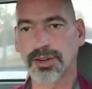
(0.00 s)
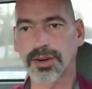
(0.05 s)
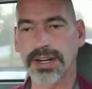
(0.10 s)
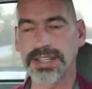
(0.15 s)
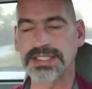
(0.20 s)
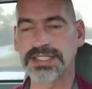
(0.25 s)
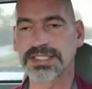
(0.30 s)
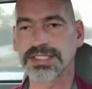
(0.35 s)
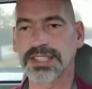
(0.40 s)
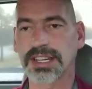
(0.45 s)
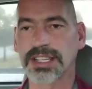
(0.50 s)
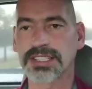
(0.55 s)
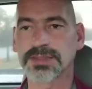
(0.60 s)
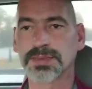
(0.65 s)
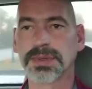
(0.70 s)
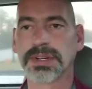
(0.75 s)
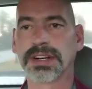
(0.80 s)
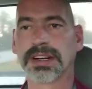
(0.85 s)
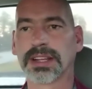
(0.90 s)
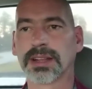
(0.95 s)
Crazy
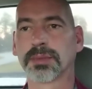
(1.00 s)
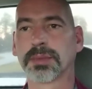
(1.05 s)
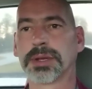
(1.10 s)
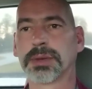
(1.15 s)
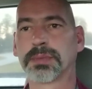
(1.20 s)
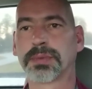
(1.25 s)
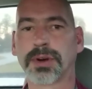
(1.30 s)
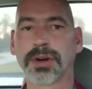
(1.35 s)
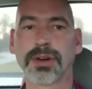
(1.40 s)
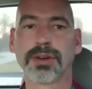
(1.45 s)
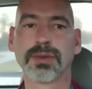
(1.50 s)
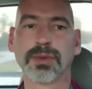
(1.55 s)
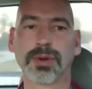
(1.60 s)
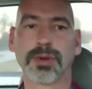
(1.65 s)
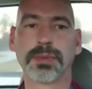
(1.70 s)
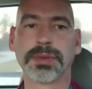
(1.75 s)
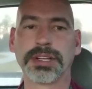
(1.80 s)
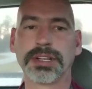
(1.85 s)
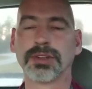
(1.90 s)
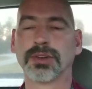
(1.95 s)
Scotsman and Allen B. Pro.
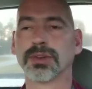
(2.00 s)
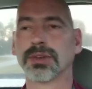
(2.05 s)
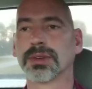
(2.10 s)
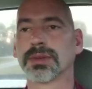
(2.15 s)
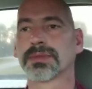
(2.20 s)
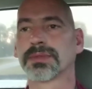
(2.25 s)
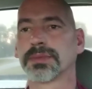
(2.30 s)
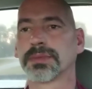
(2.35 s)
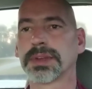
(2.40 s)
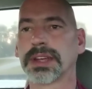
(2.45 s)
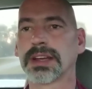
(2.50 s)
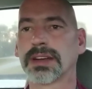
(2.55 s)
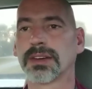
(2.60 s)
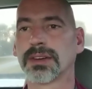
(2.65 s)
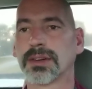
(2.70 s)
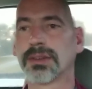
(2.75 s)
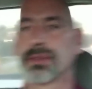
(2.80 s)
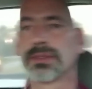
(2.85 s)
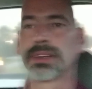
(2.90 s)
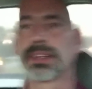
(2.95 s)
We'll be doing them from
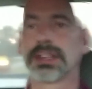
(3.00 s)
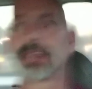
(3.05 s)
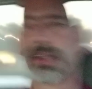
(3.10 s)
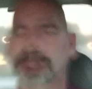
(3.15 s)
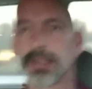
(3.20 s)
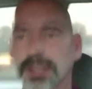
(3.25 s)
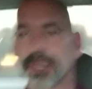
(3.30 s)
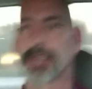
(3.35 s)
now on, and